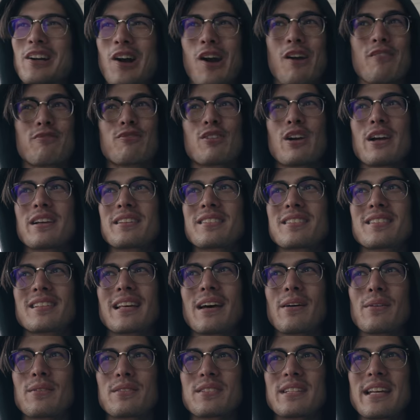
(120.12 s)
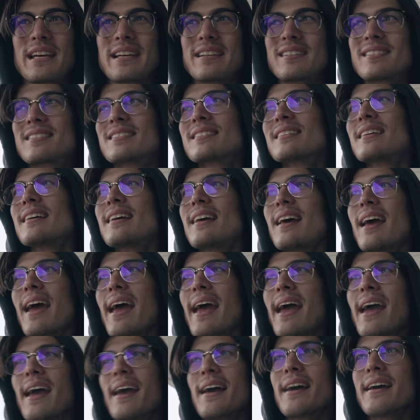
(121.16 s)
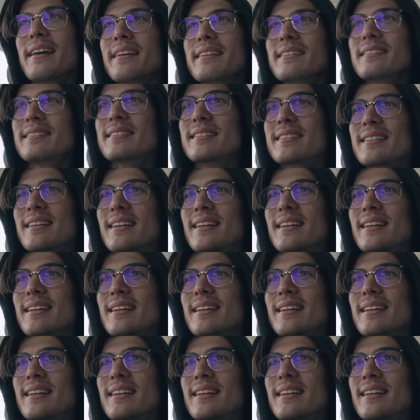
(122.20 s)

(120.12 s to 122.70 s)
a car for us. So that was nice, and